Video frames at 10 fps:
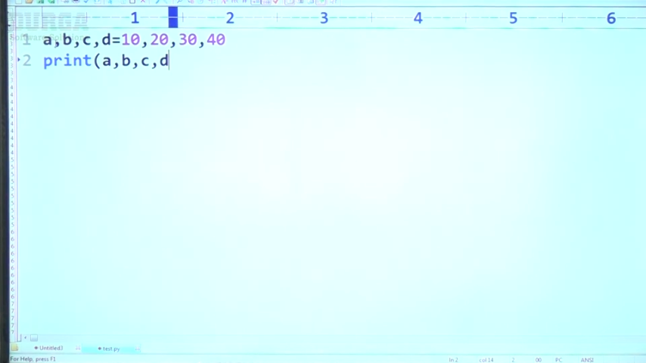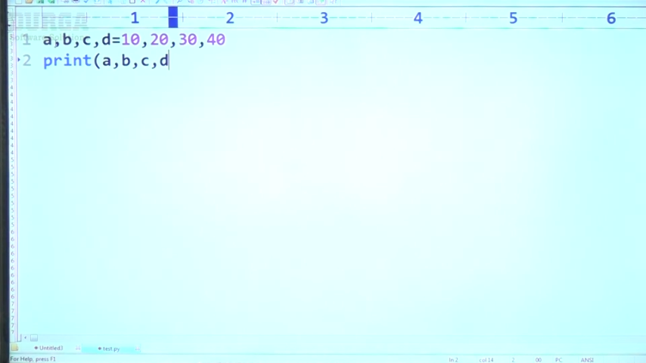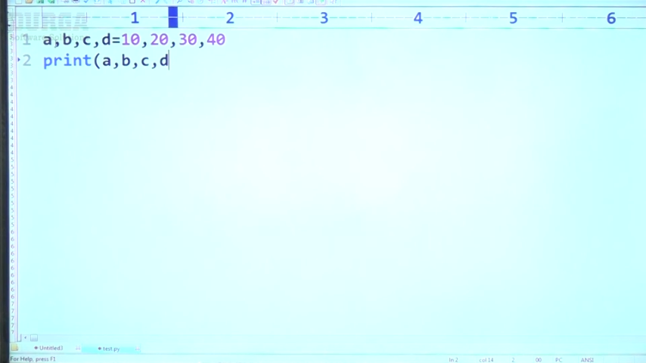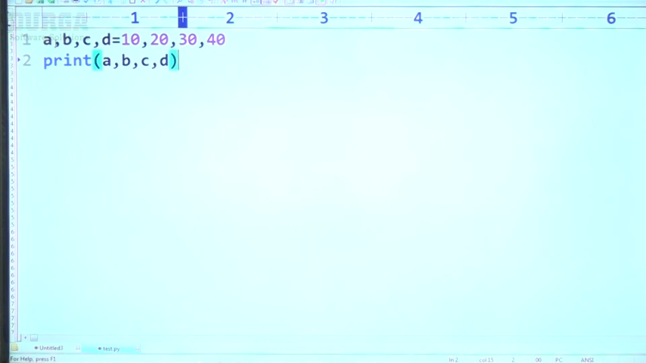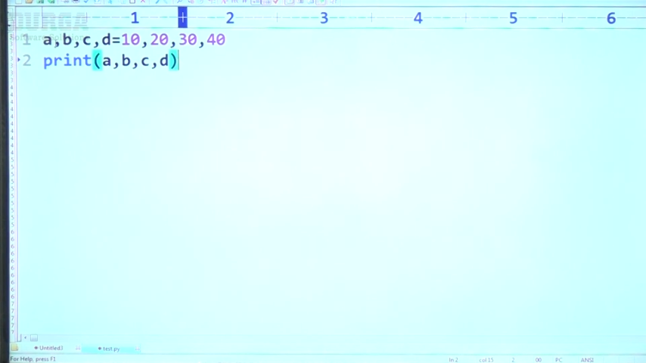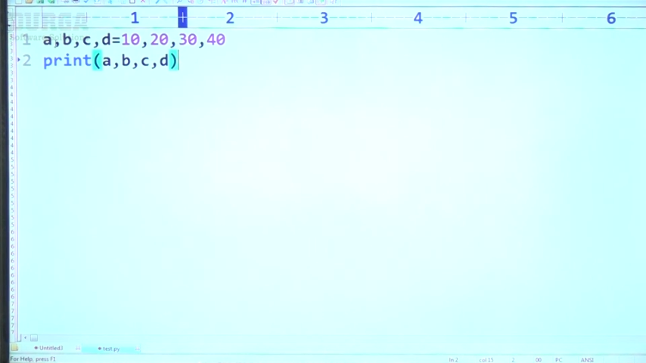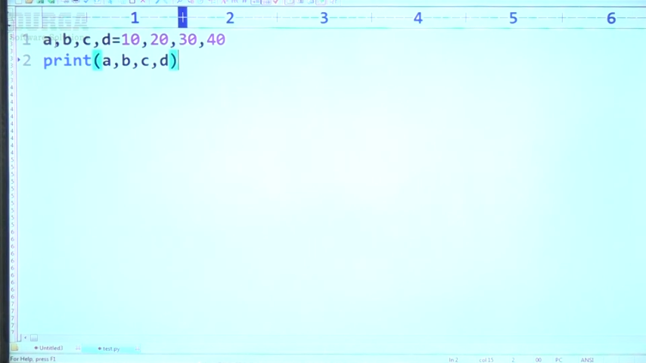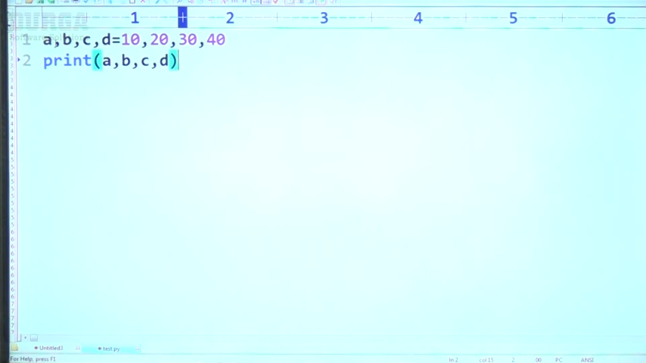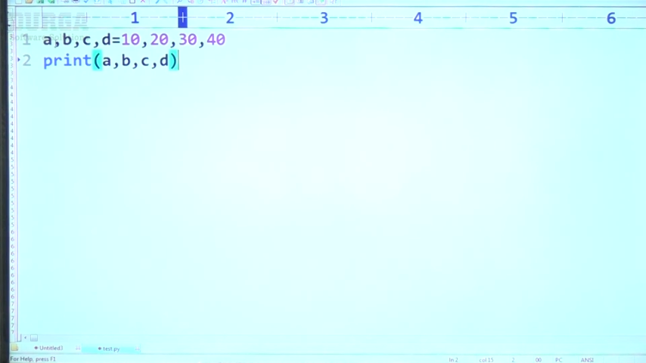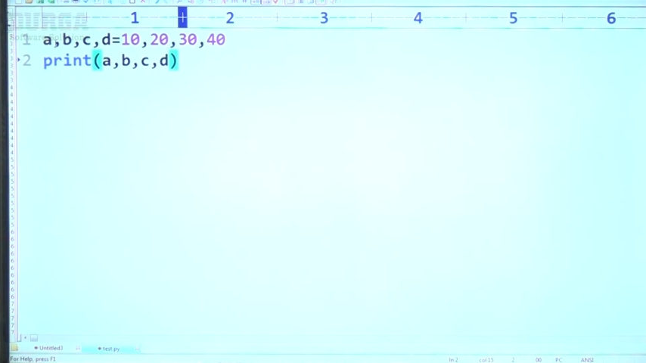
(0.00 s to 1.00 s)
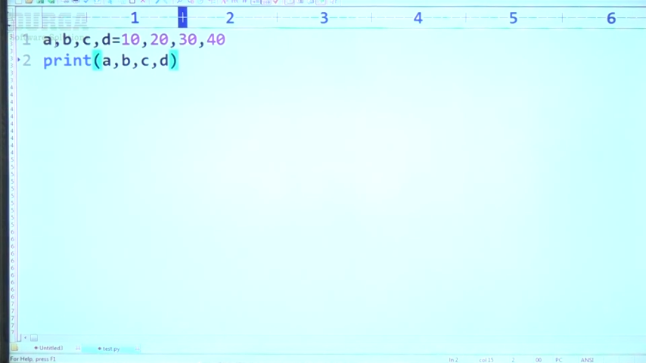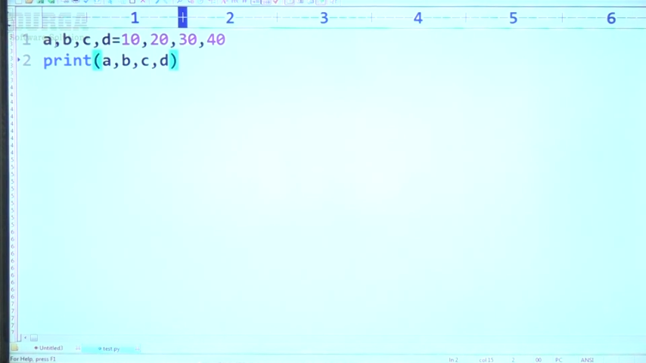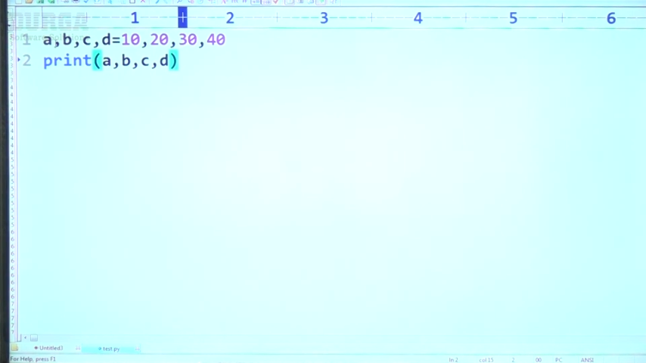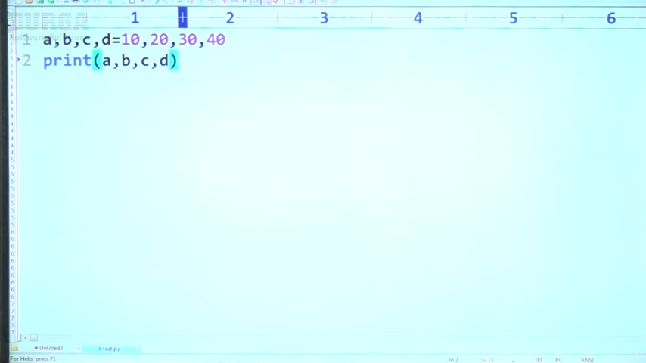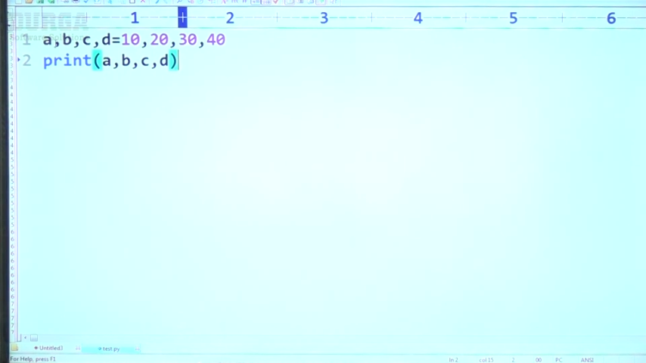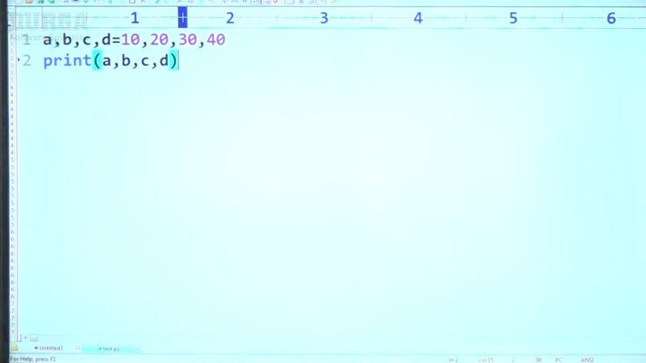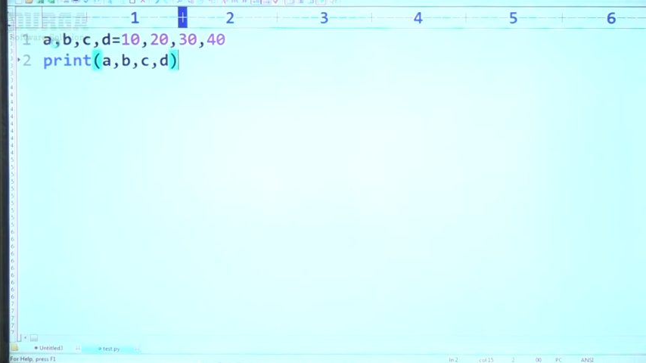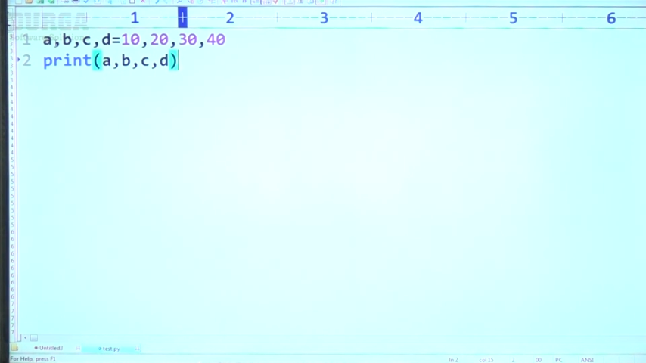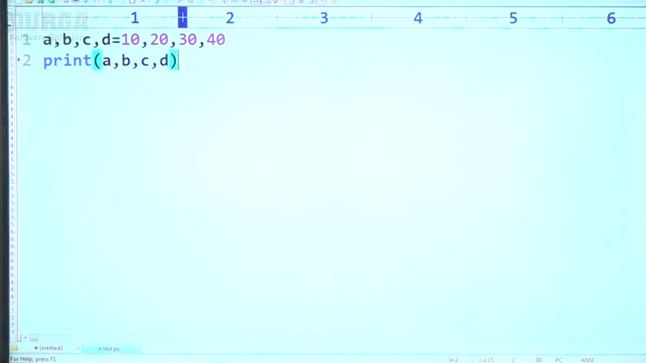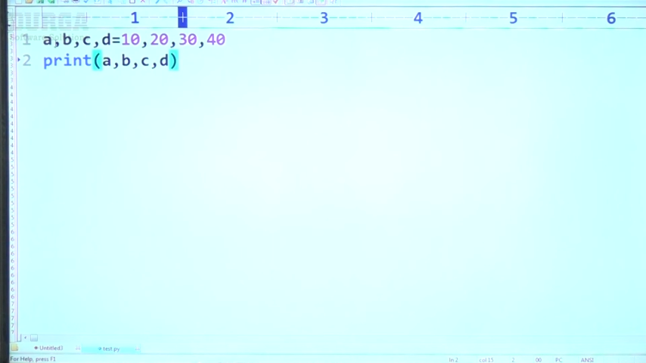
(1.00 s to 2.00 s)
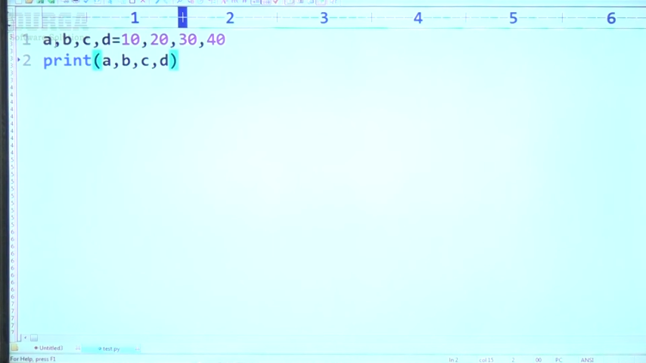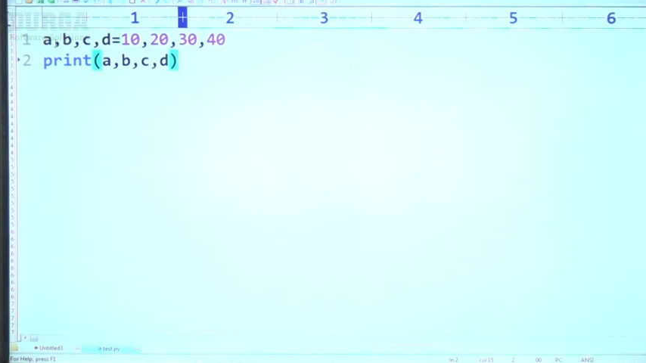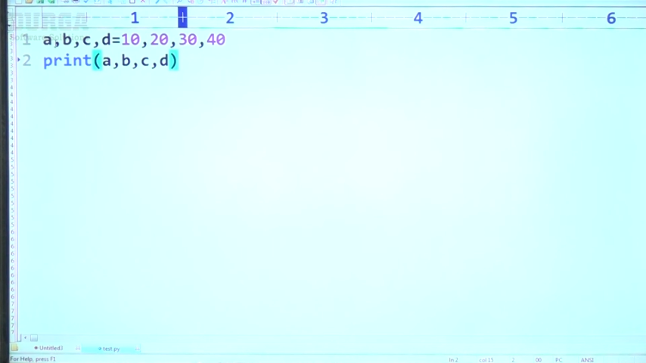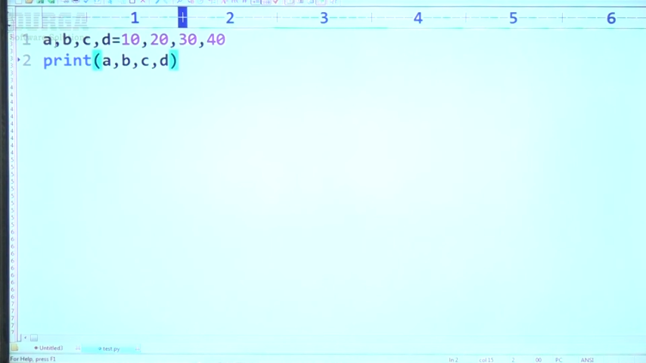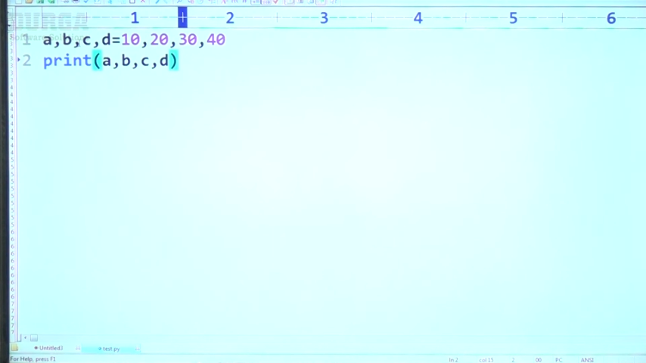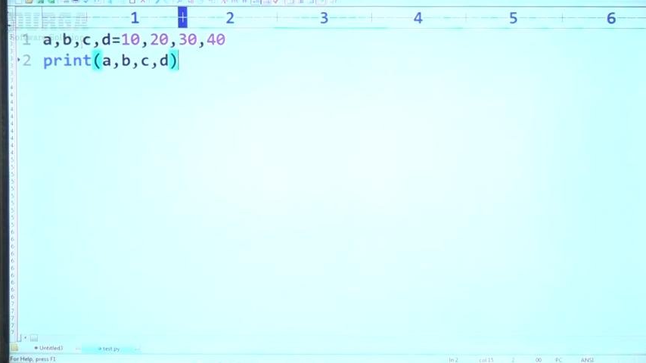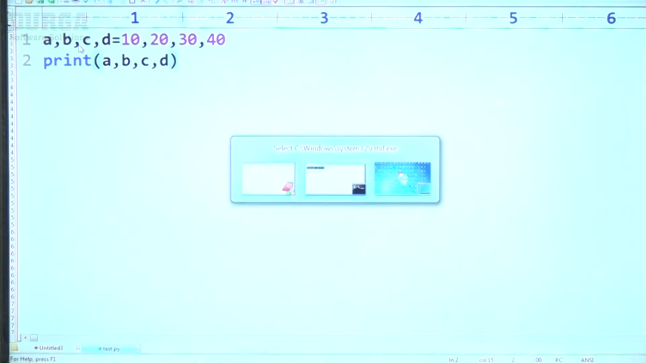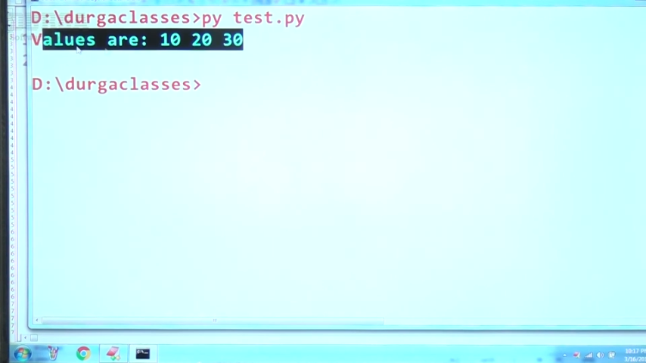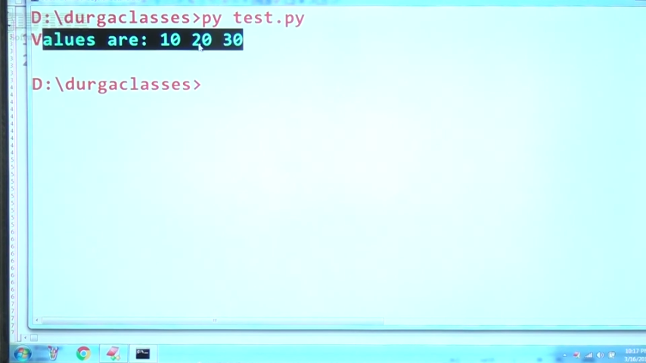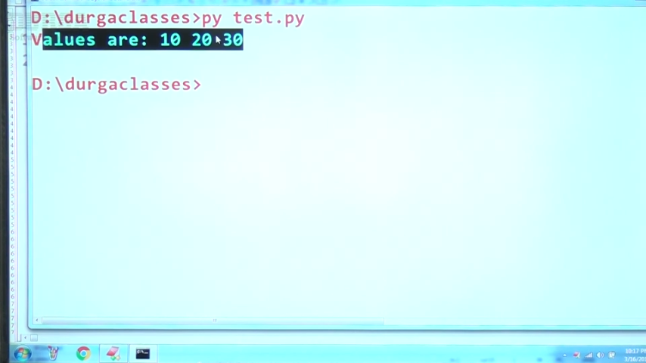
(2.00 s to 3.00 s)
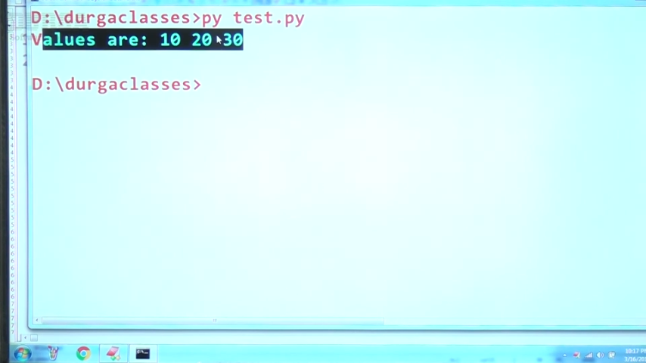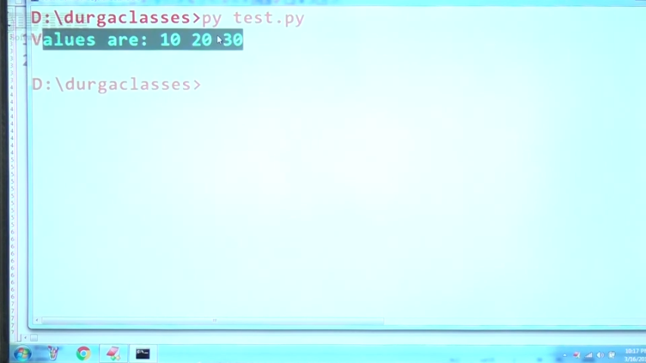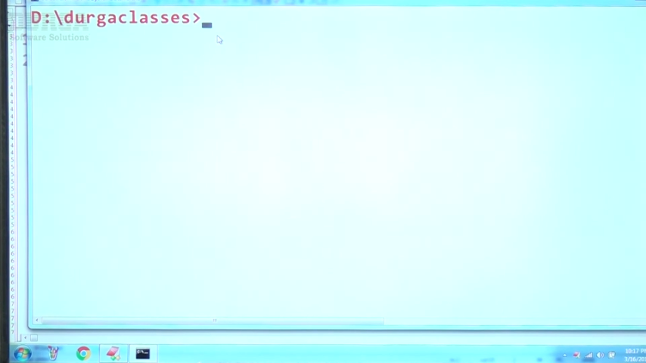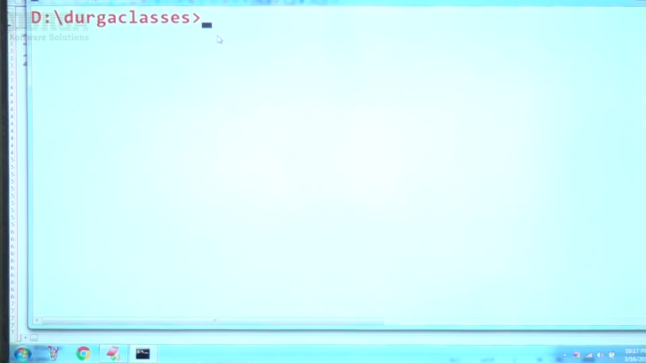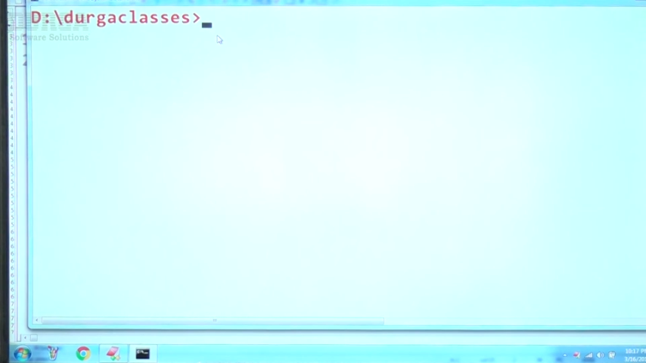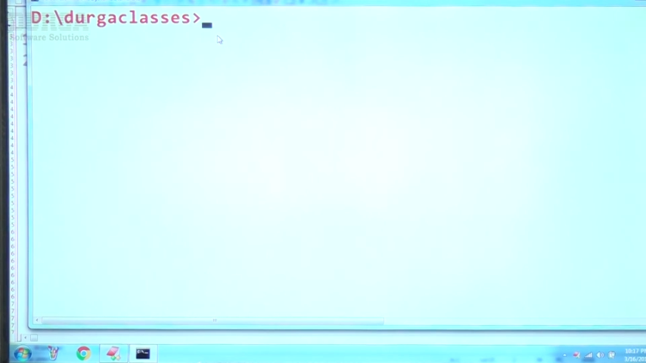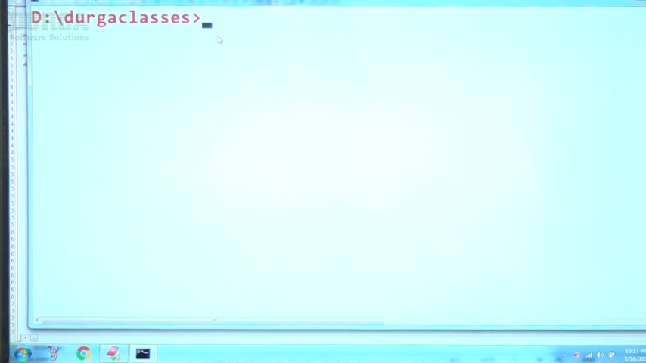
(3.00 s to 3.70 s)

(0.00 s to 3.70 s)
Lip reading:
No face is visible, so there are no lips to read.